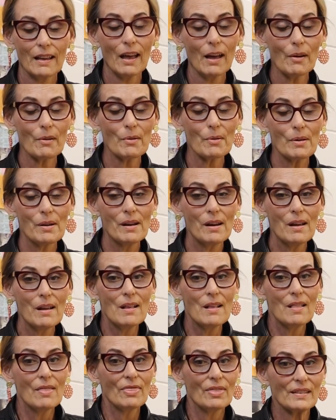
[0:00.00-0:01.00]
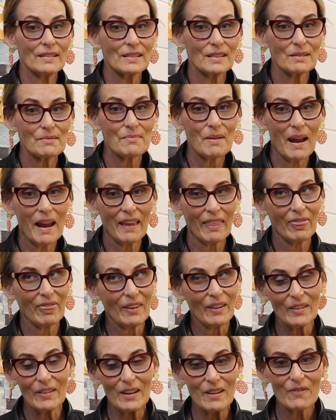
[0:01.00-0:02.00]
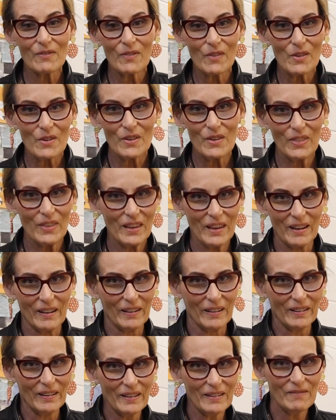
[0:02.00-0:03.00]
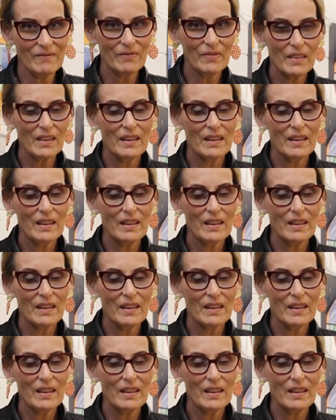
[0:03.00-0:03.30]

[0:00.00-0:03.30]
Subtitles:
Oh, this is my 34th year.